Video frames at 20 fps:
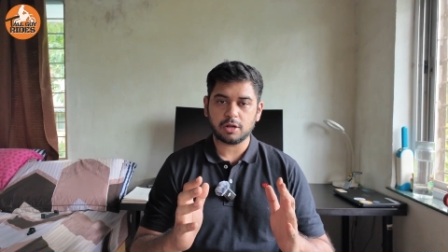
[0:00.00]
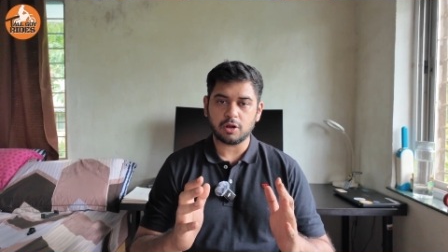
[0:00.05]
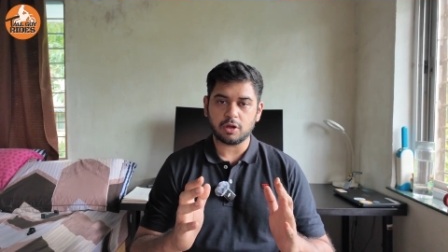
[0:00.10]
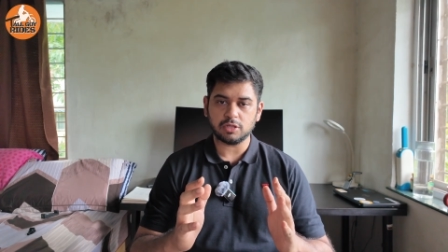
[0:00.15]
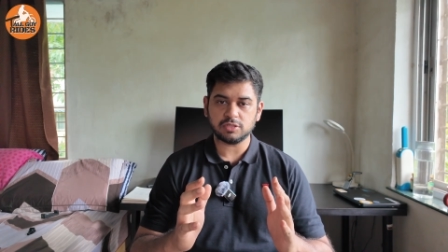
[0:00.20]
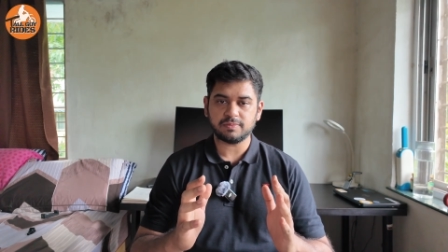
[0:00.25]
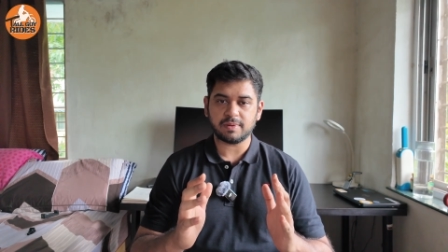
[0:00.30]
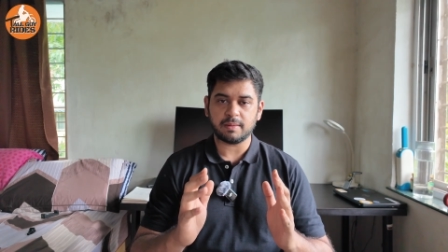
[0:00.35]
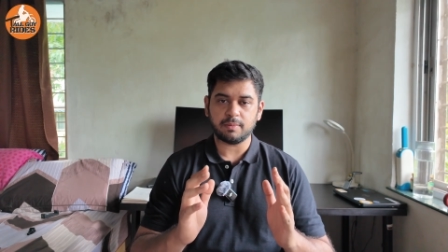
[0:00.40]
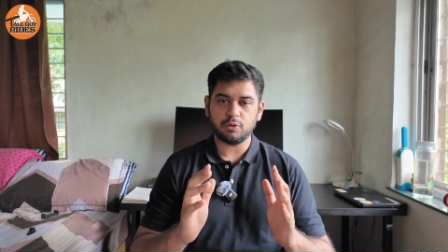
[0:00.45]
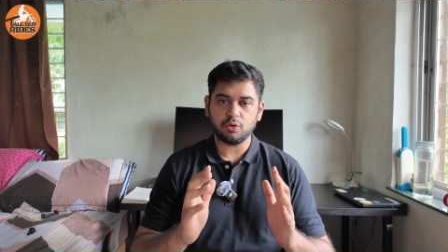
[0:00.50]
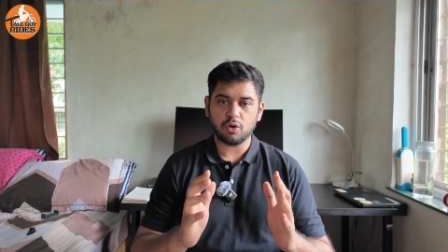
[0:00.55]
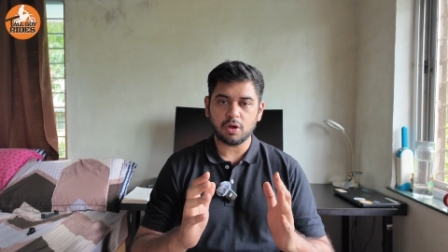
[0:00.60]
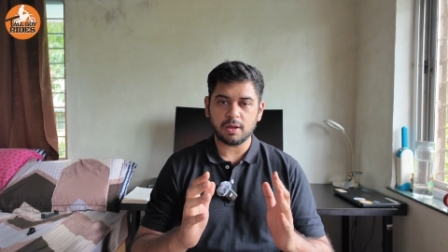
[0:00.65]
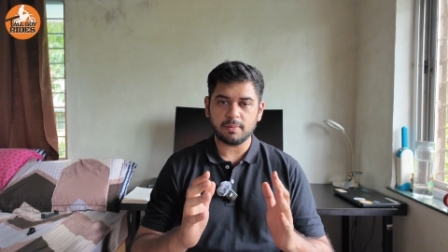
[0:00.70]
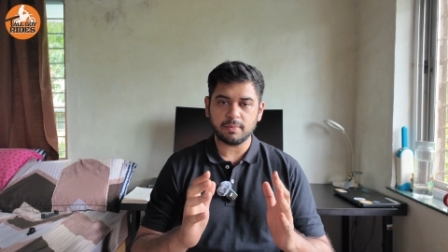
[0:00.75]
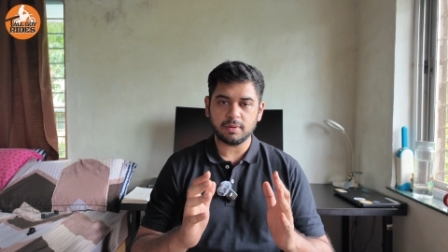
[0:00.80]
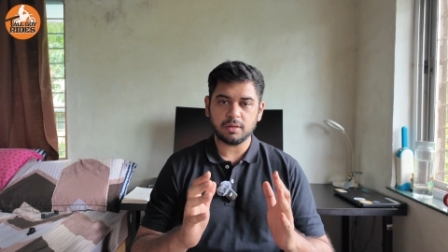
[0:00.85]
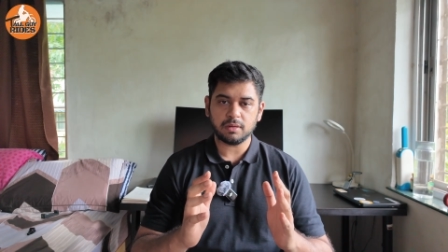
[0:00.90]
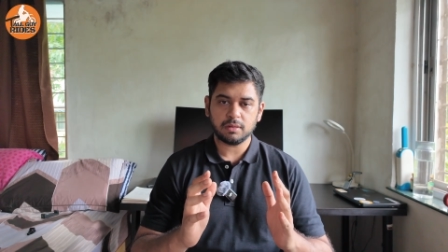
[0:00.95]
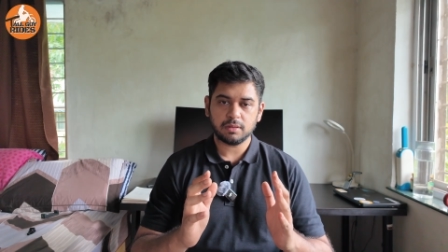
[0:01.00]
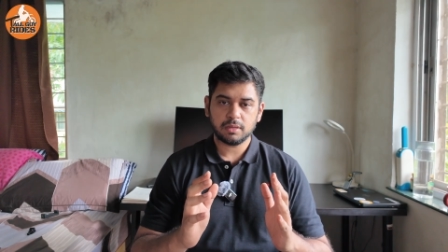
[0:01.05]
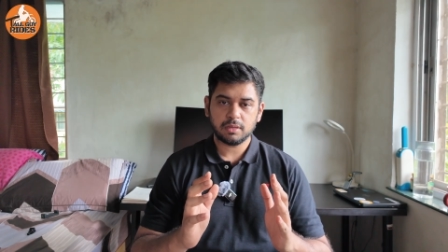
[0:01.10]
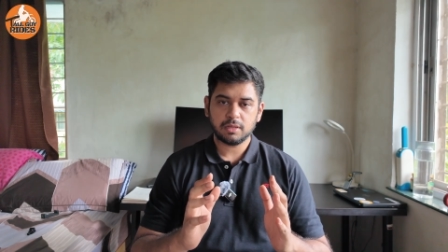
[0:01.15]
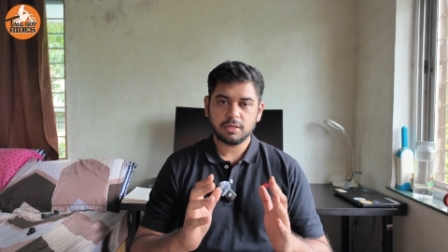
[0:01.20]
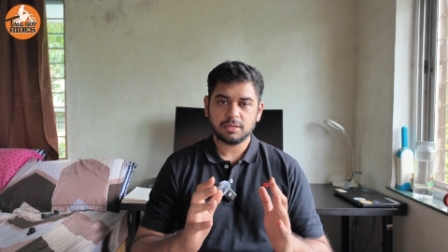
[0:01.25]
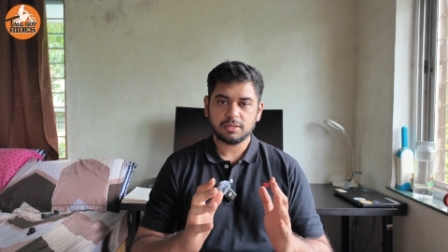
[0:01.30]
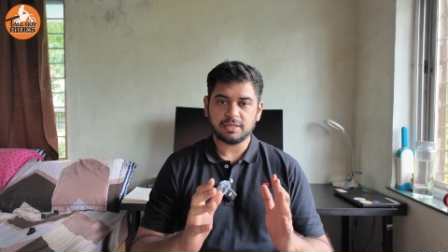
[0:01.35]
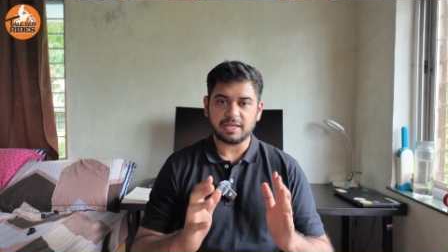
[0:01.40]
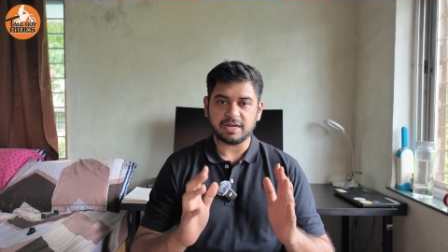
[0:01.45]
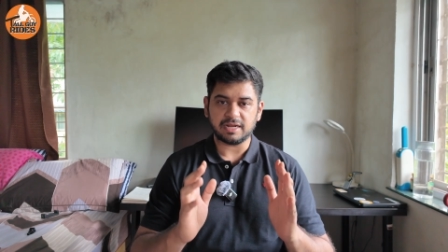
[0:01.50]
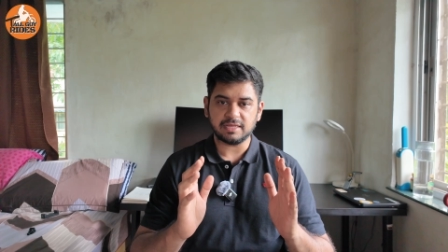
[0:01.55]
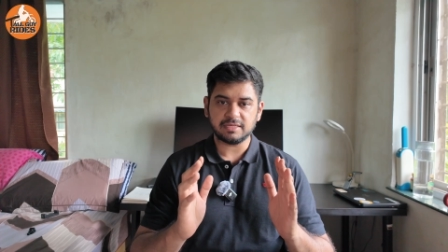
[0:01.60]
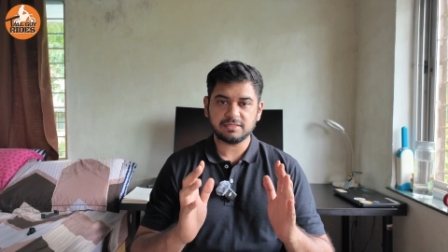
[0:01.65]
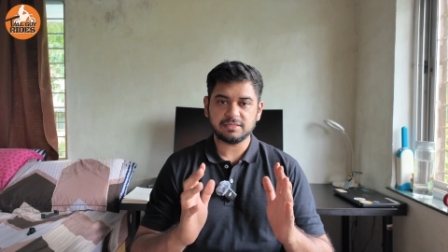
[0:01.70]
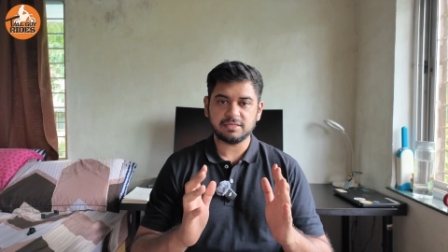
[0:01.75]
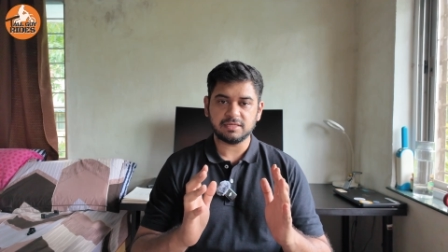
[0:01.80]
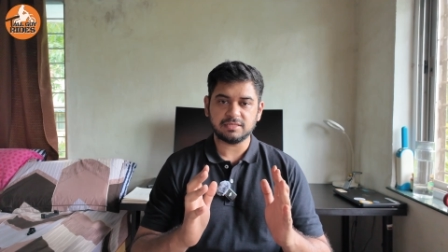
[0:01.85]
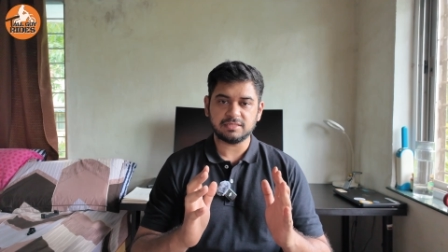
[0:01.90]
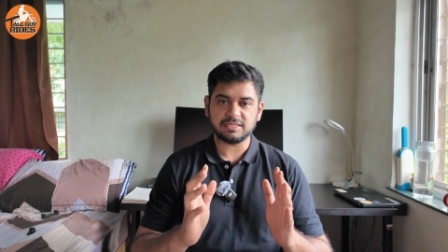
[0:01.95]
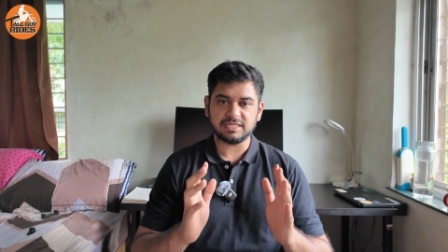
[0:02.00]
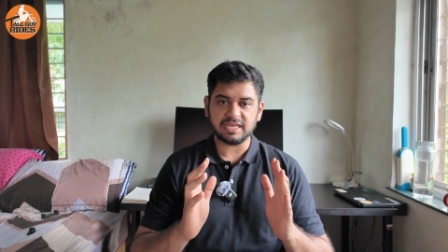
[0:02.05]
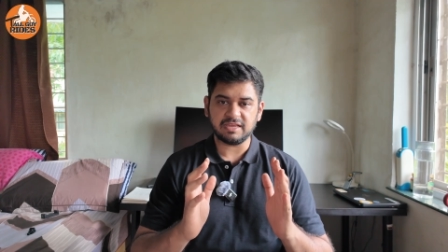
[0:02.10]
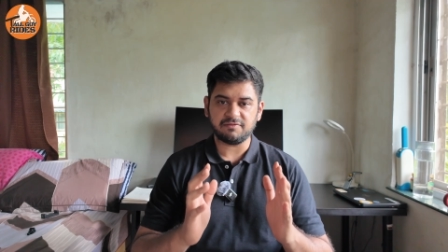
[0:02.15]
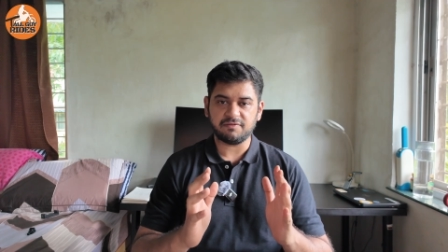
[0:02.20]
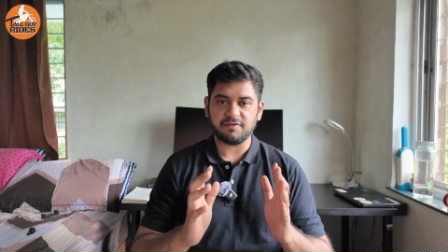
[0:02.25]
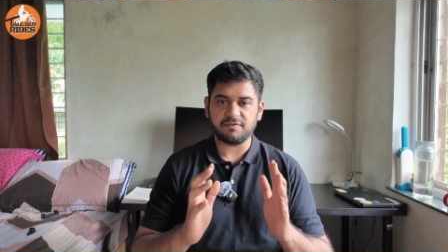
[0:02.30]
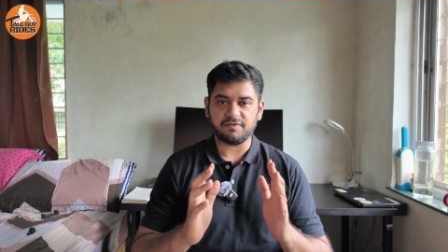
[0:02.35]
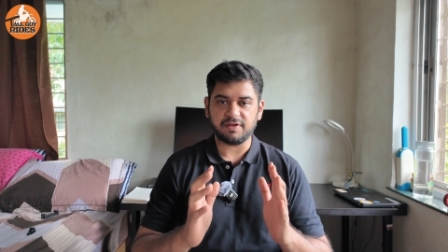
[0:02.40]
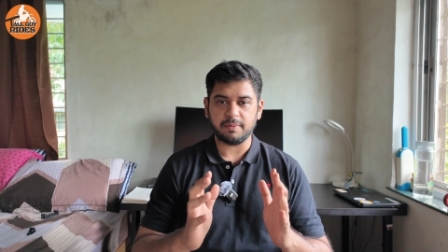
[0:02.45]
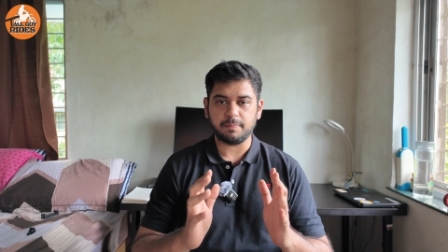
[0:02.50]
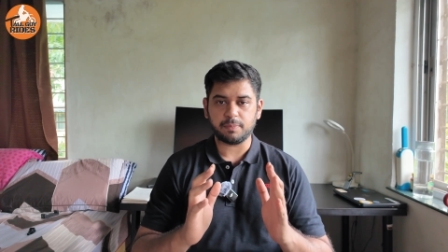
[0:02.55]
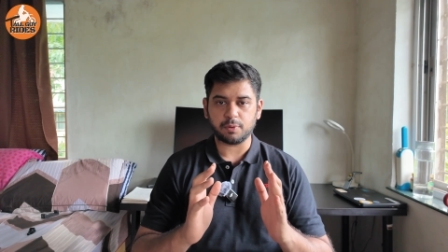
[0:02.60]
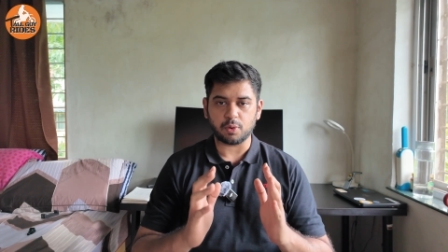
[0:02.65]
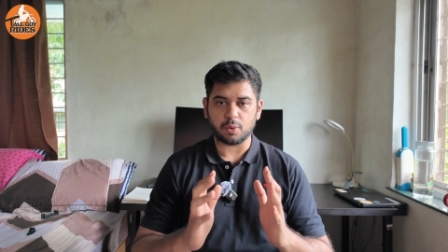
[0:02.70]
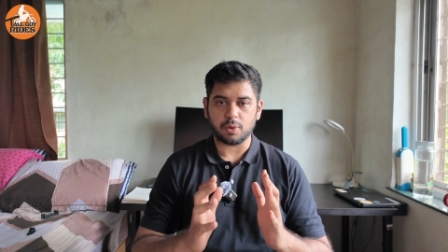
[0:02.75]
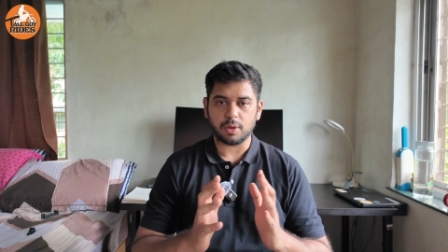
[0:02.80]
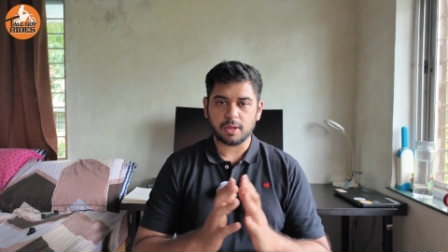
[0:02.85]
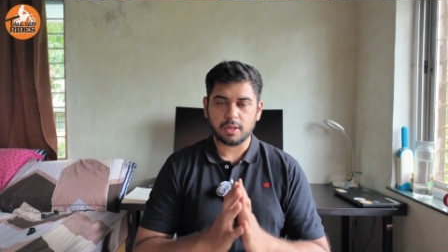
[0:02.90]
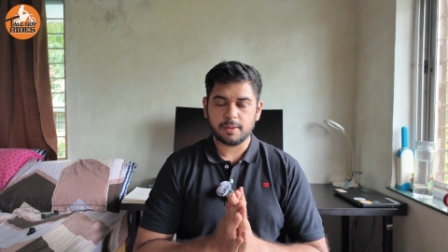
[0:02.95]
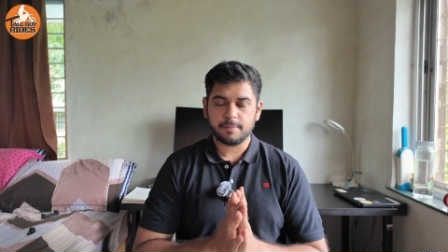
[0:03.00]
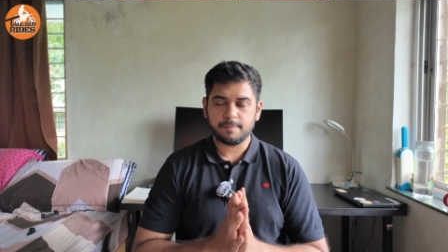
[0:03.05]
launched by BluArmor, that is the C50 Pro.